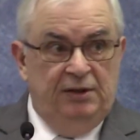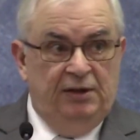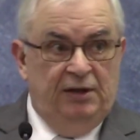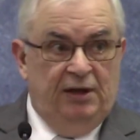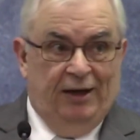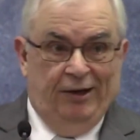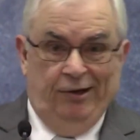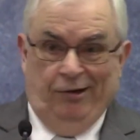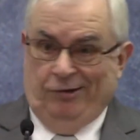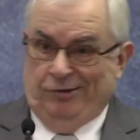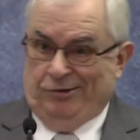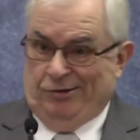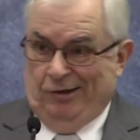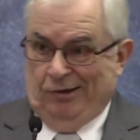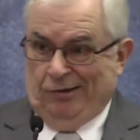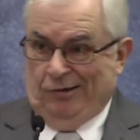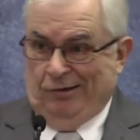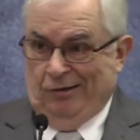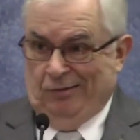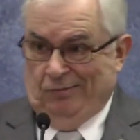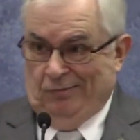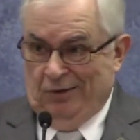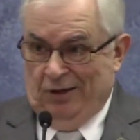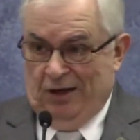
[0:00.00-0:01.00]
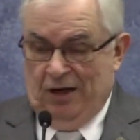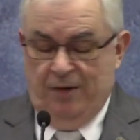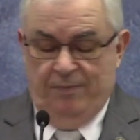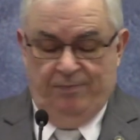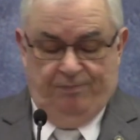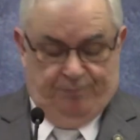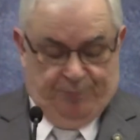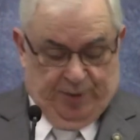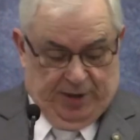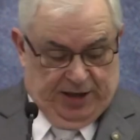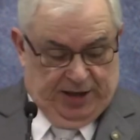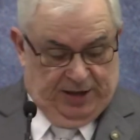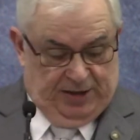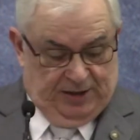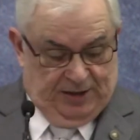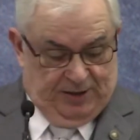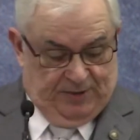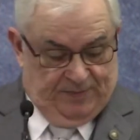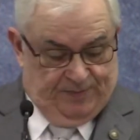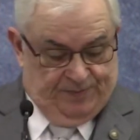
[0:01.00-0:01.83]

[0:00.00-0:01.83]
I know it's not going to work, but